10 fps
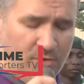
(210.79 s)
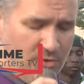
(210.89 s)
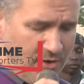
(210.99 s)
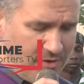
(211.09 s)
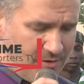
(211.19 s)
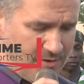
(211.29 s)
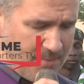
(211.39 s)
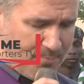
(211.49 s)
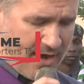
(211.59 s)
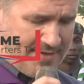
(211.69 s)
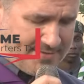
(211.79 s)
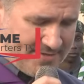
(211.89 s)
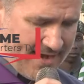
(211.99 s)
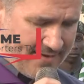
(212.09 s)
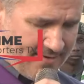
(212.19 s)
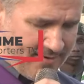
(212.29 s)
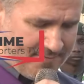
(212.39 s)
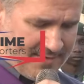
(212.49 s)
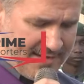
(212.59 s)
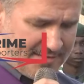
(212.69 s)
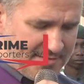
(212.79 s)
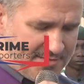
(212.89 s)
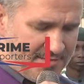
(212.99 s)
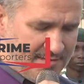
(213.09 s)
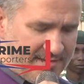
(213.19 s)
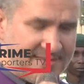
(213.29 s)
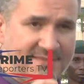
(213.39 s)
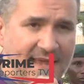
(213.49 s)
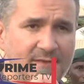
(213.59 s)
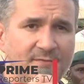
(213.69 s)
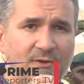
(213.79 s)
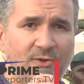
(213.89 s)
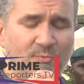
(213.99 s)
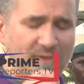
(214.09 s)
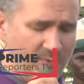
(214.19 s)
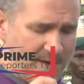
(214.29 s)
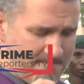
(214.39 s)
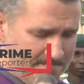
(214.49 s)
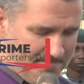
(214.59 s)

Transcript: Look on the bright side of things instead of the gloomy one.